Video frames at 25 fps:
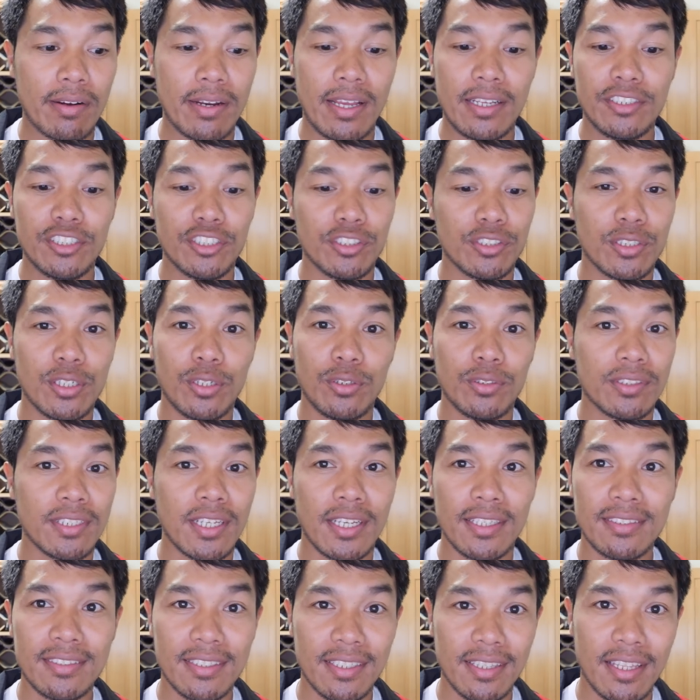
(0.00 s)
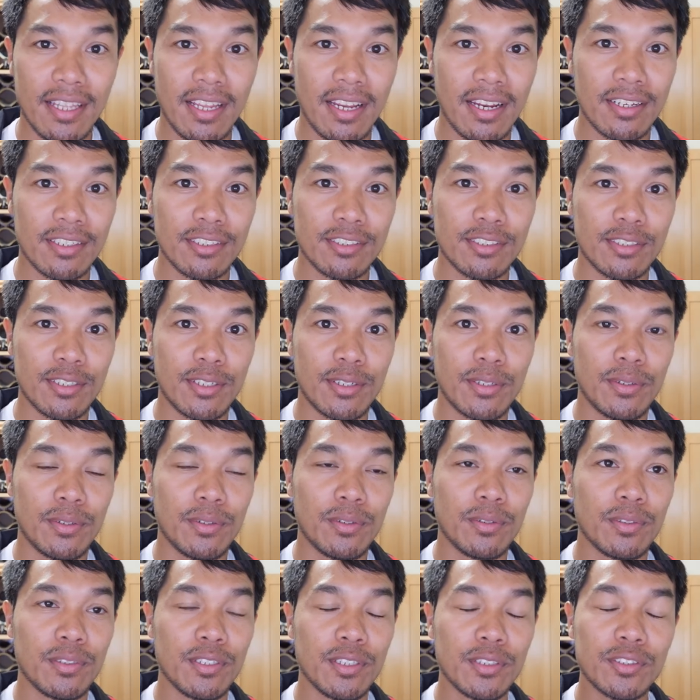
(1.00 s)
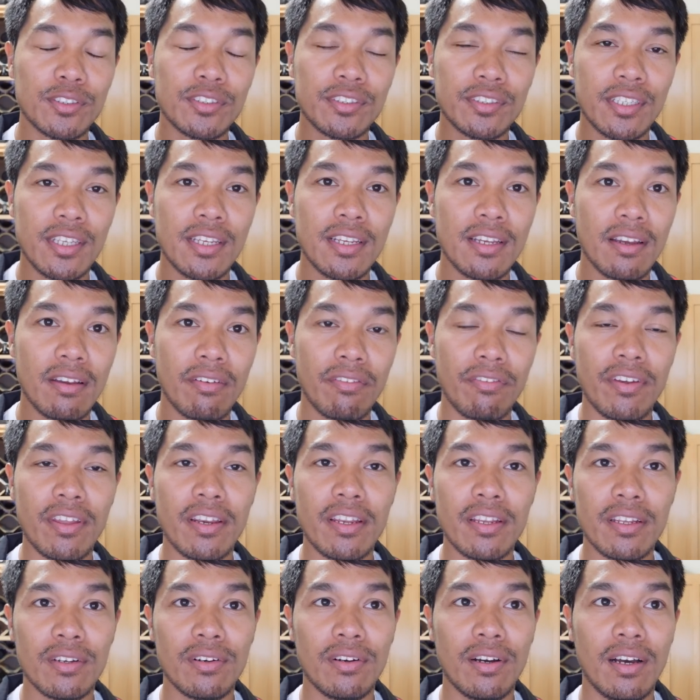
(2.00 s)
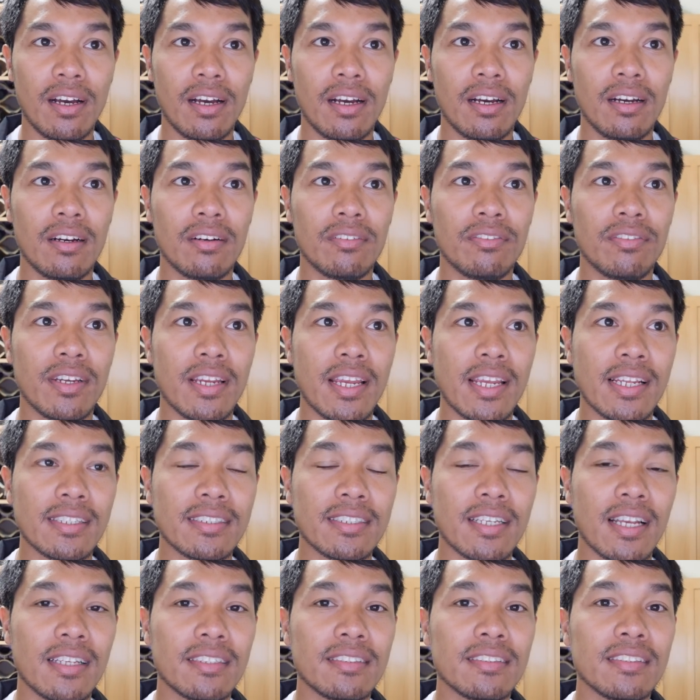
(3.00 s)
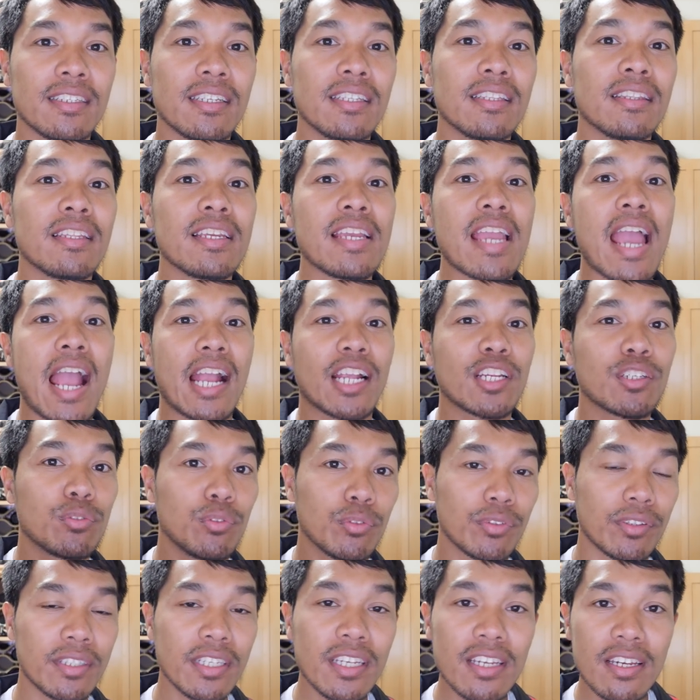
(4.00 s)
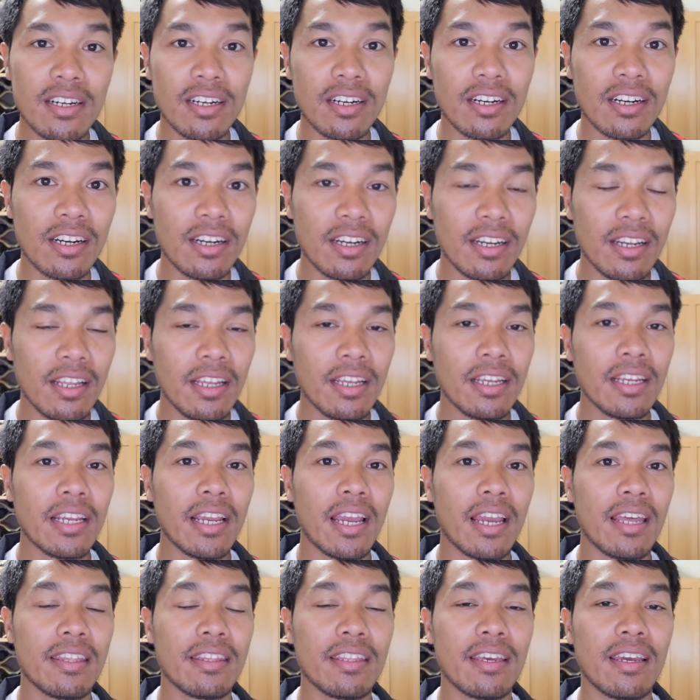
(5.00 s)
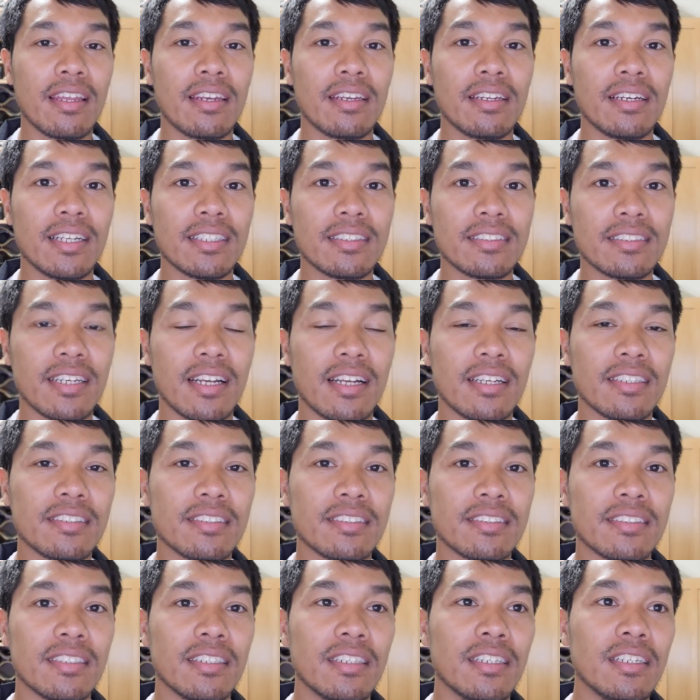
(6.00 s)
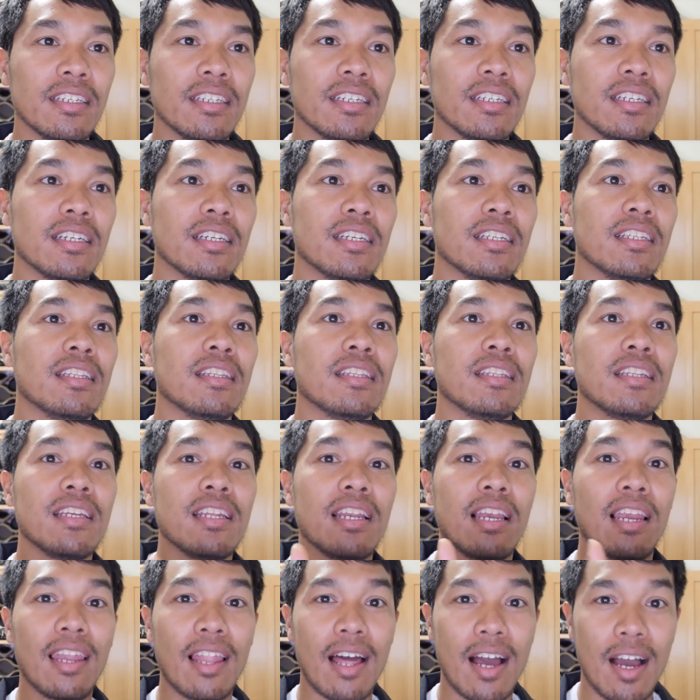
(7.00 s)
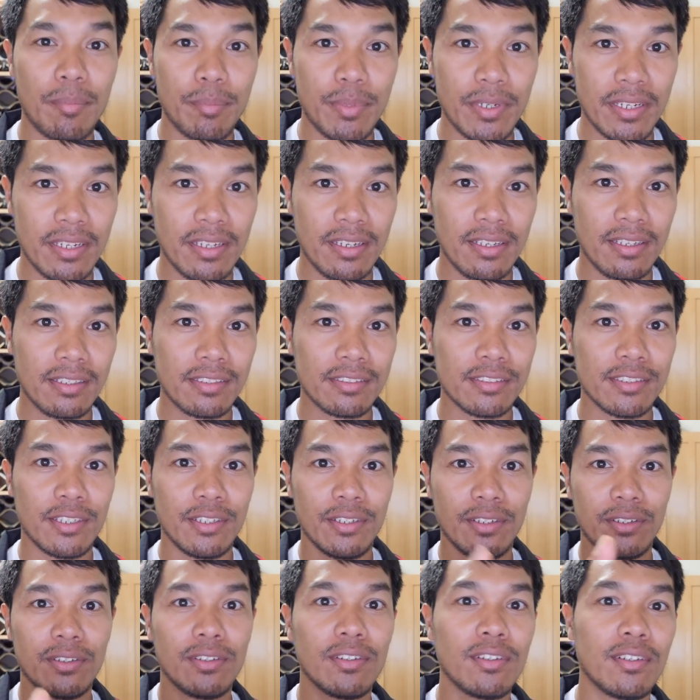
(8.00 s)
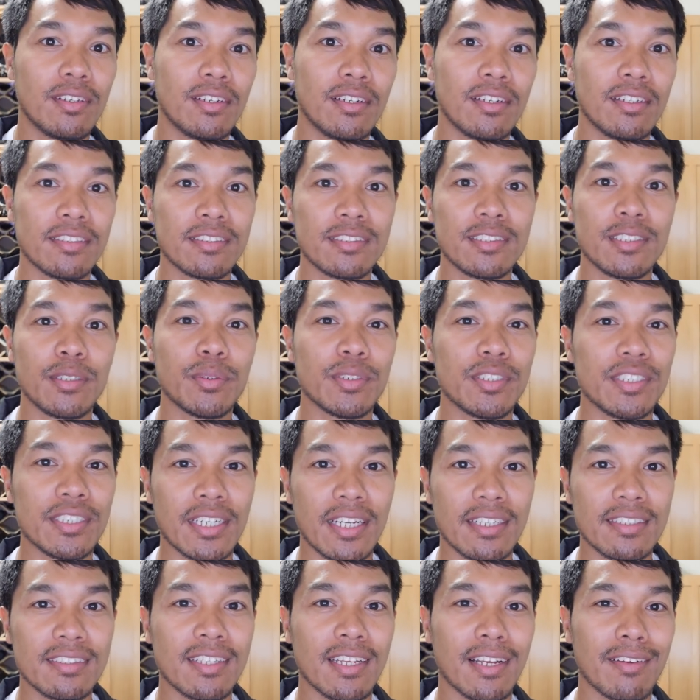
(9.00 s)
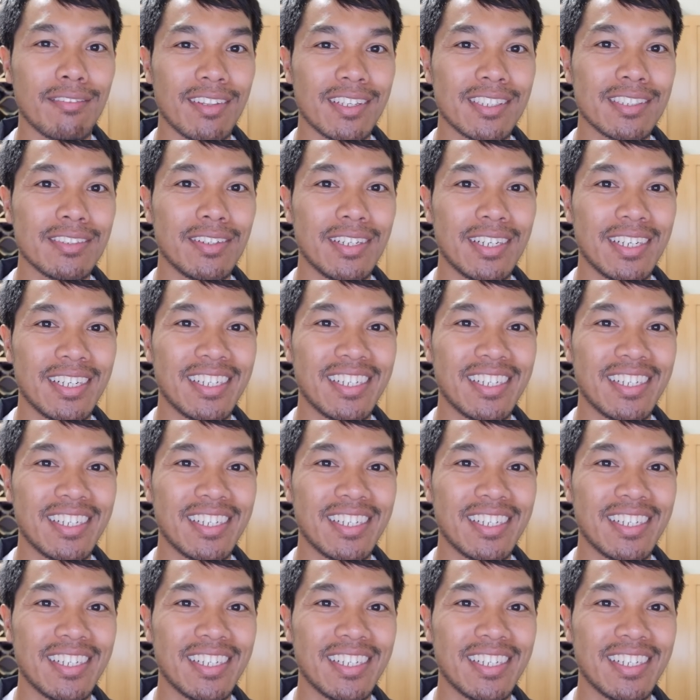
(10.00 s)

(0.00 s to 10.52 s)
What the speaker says: don't I just go test it there? So you'll see a video of a test in the actual theater and then a test in the lobby. So see what you guys think of this one.